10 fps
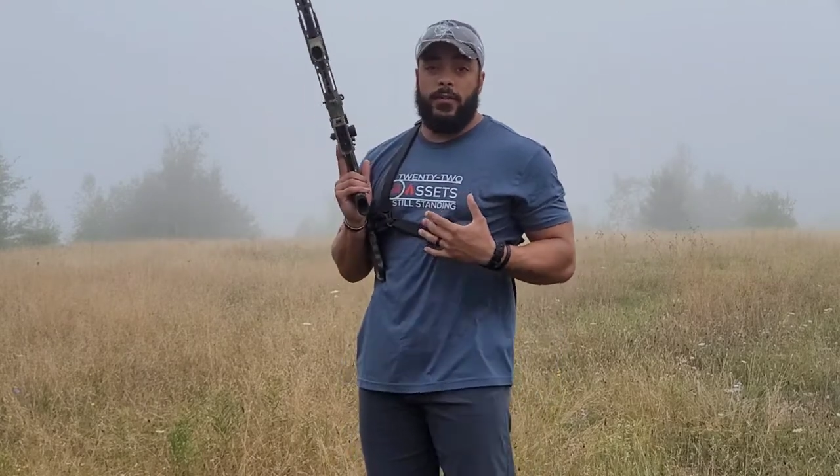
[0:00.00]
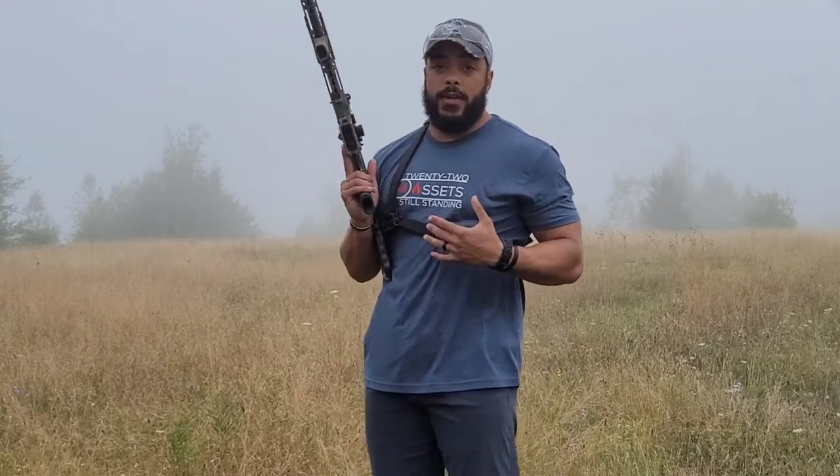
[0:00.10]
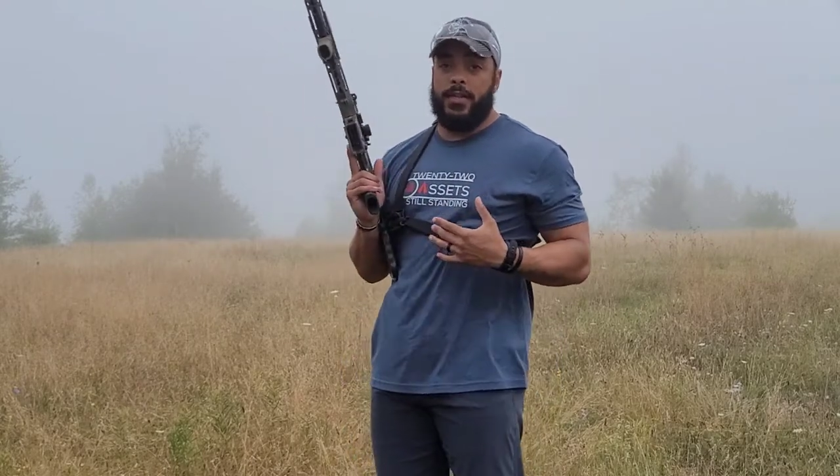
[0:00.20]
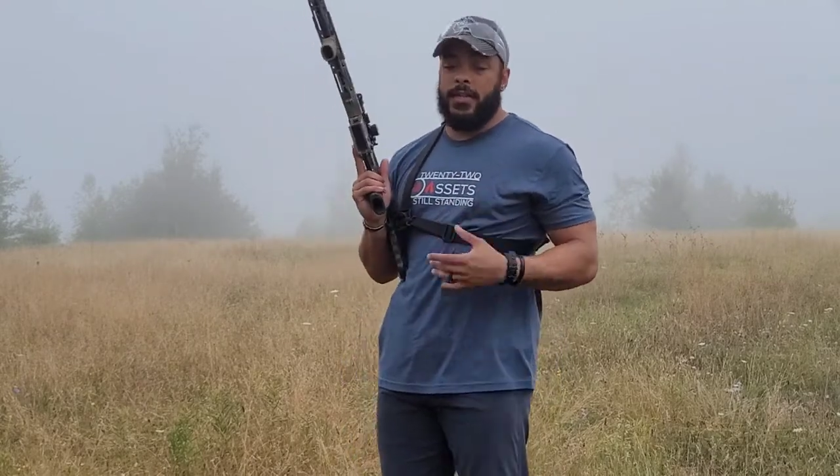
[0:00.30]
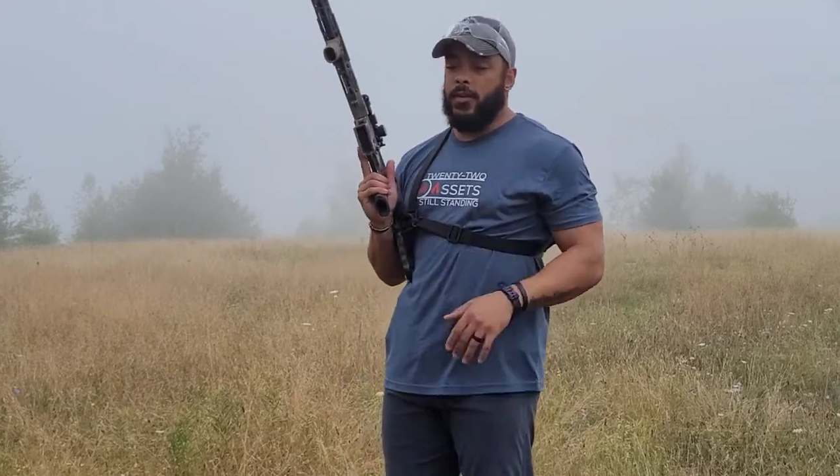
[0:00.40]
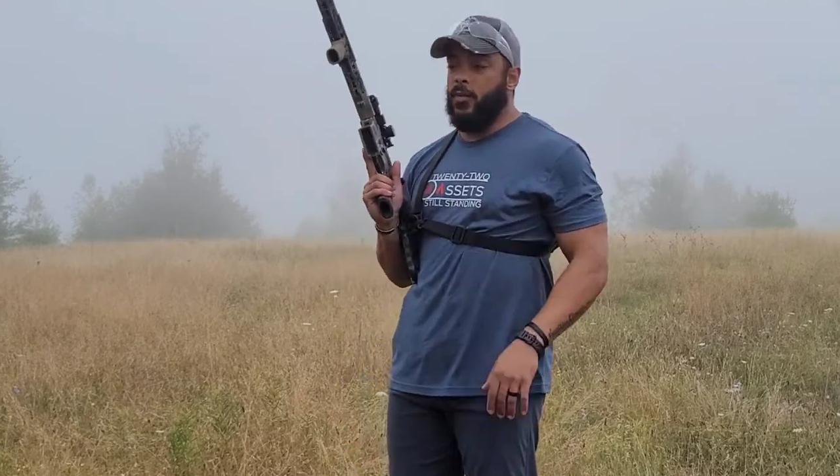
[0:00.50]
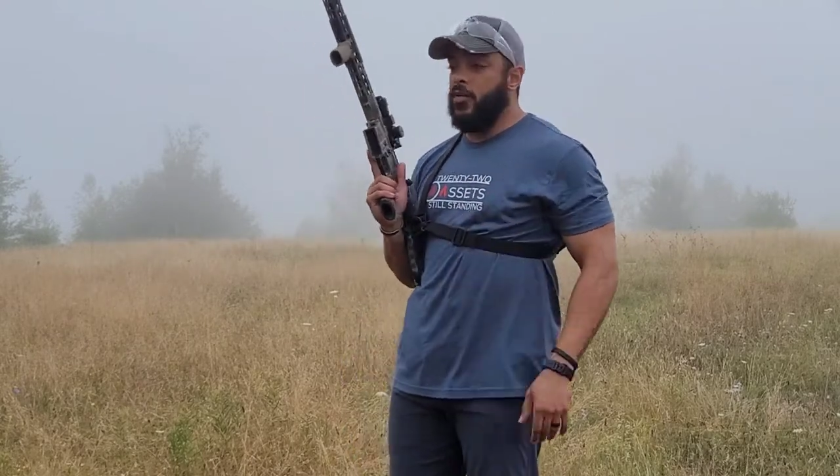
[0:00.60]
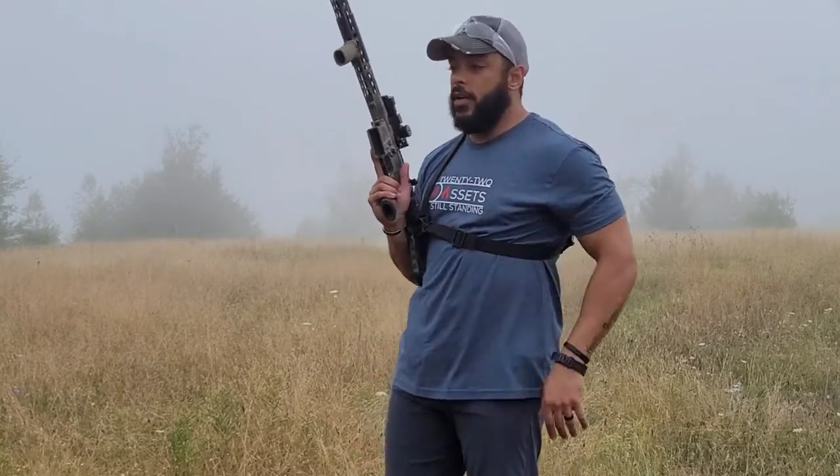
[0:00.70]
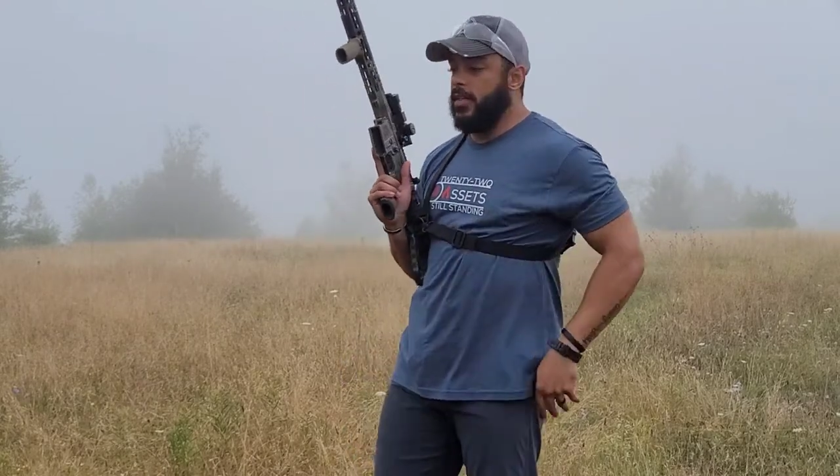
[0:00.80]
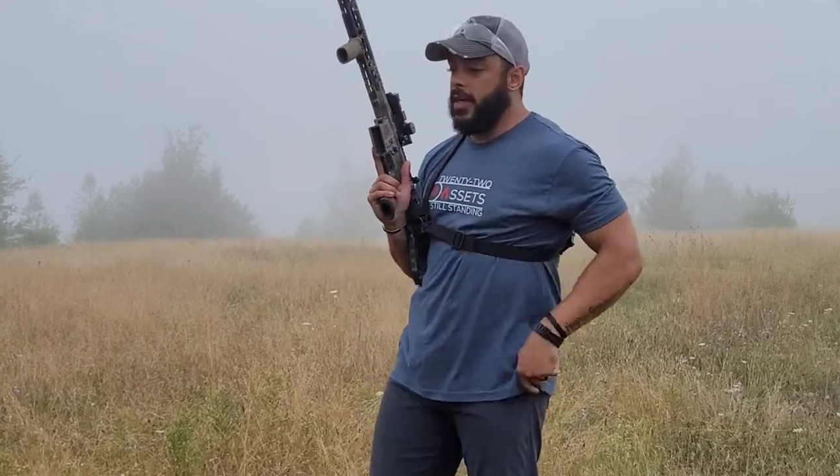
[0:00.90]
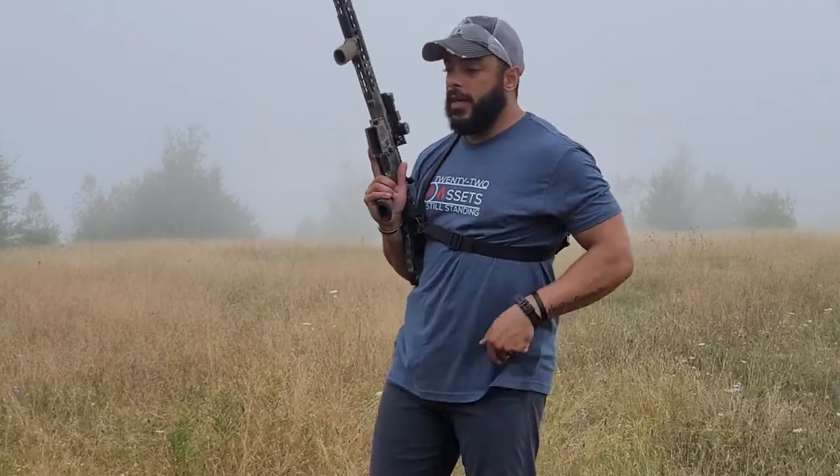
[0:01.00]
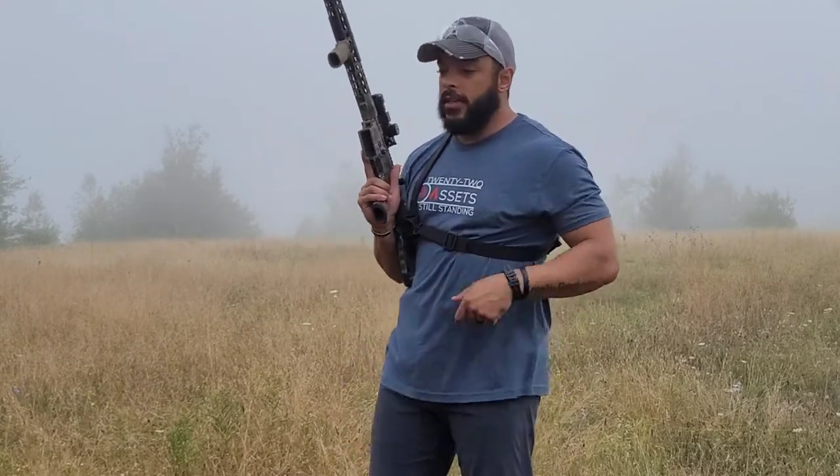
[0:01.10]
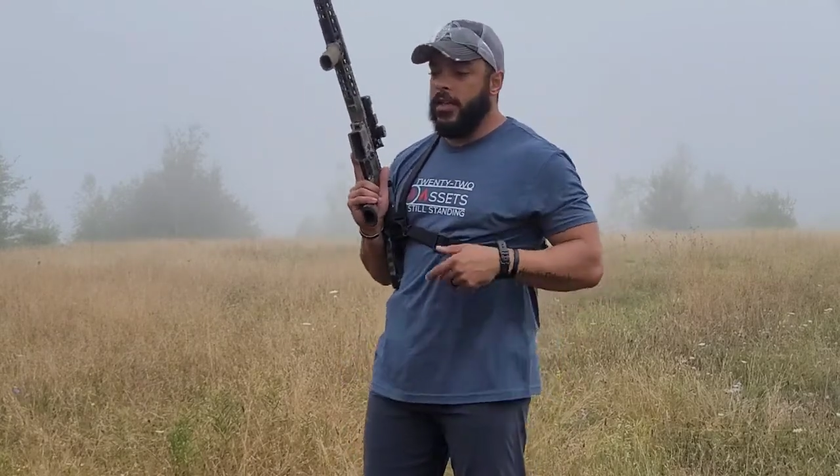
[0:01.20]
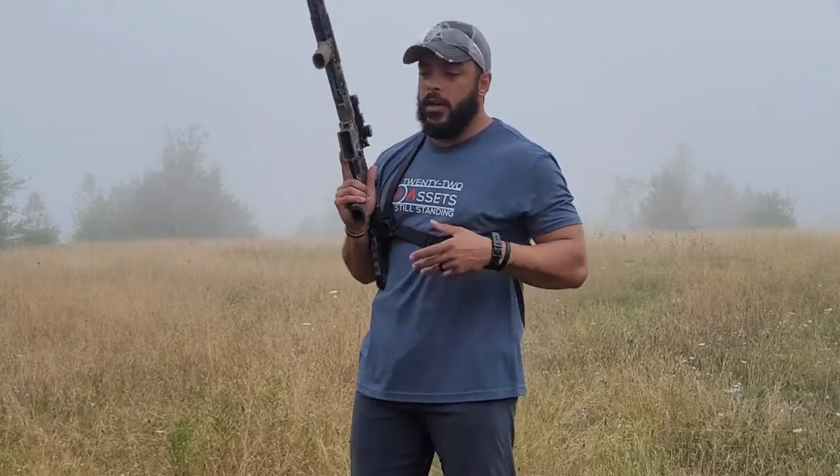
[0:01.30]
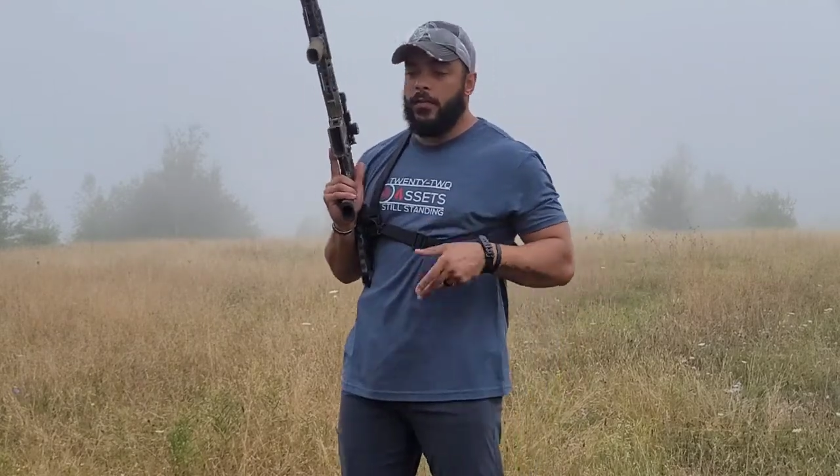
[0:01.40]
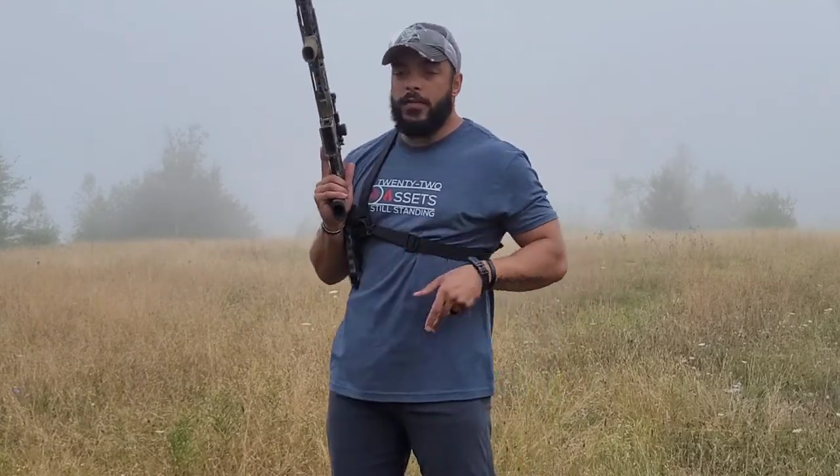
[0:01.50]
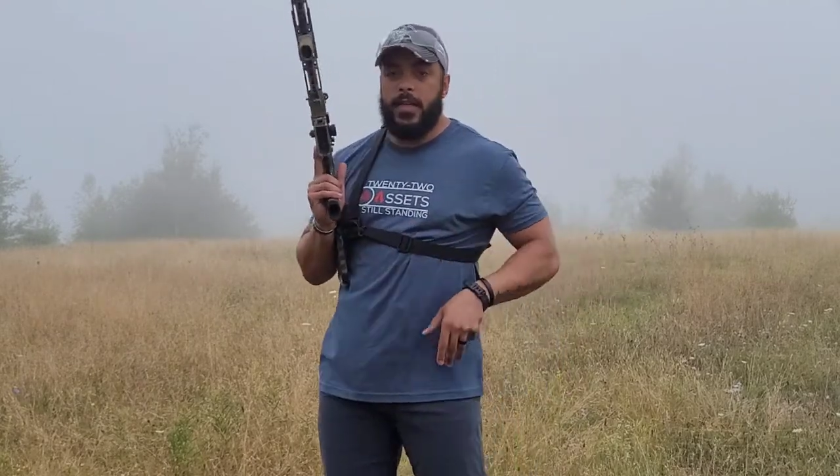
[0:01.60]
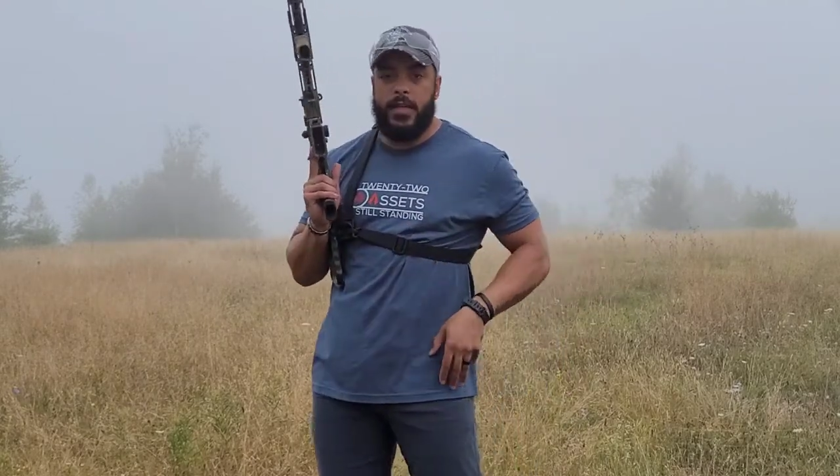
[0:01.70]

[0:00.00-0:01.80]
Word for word: ran single point is I loved